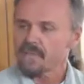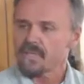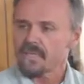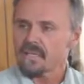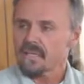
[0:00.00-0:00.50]
we
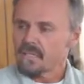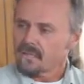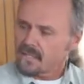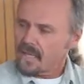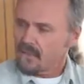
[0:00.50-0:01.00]
said,
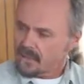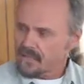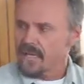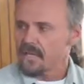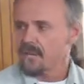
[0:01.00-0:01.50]
this guy looks
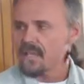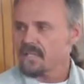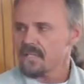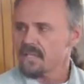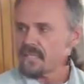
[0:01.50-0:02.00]
kind of
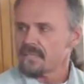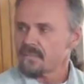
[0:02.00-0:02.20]
crazy,